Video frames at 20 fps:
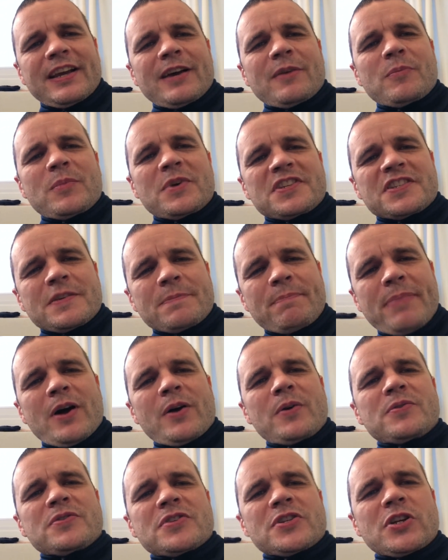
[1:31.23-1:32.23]
and we're
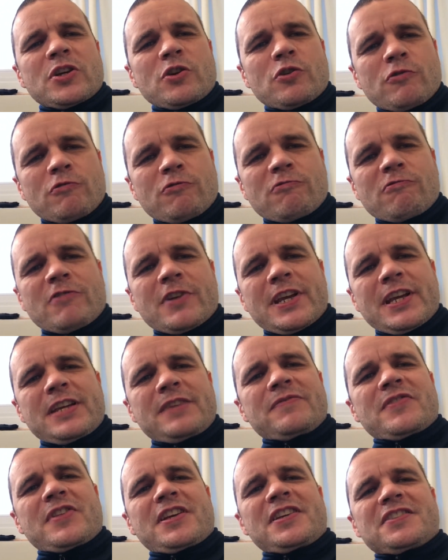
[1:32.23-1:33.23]
supposed to
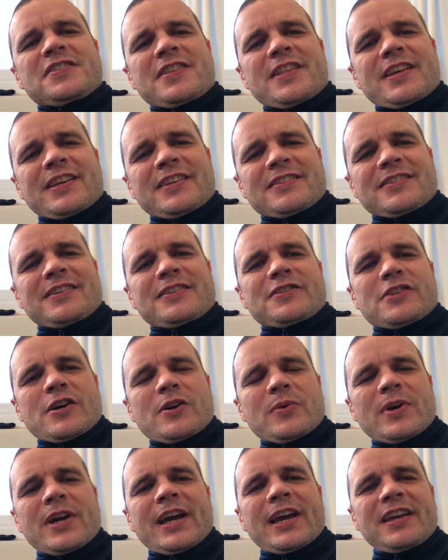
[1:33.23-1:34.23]
grieve these things and it's
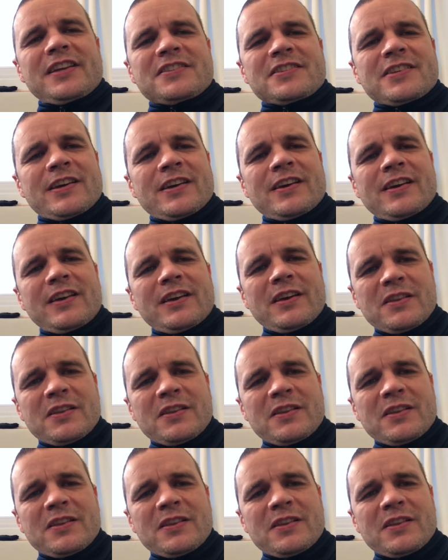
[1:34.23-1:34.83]
okay to